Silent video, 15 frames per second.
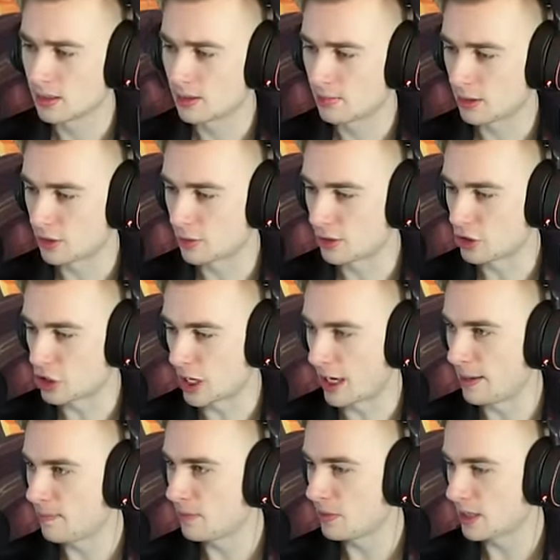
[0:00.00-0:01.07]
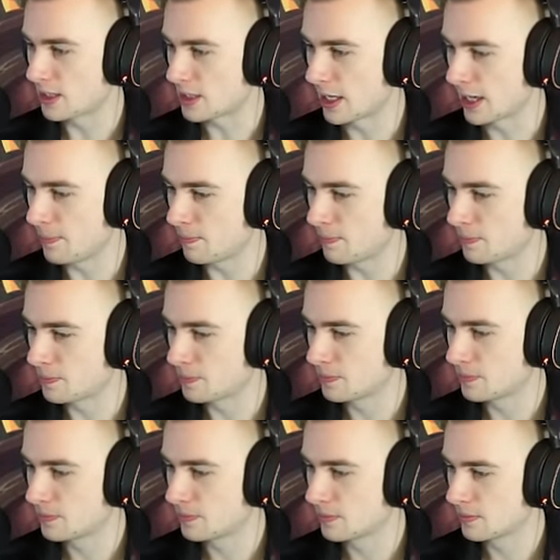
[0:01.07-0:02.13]
Plus one chime. That's hype.
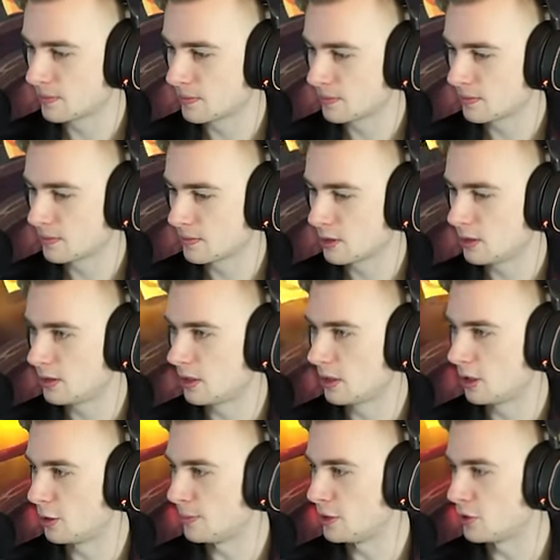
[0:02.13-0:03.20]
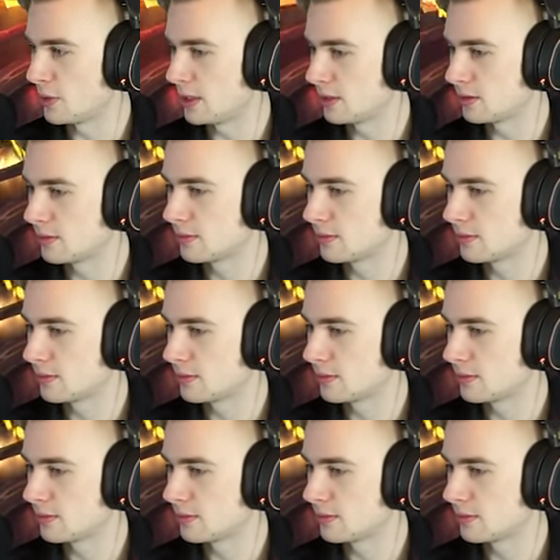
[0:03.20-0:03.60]
I'll open swing.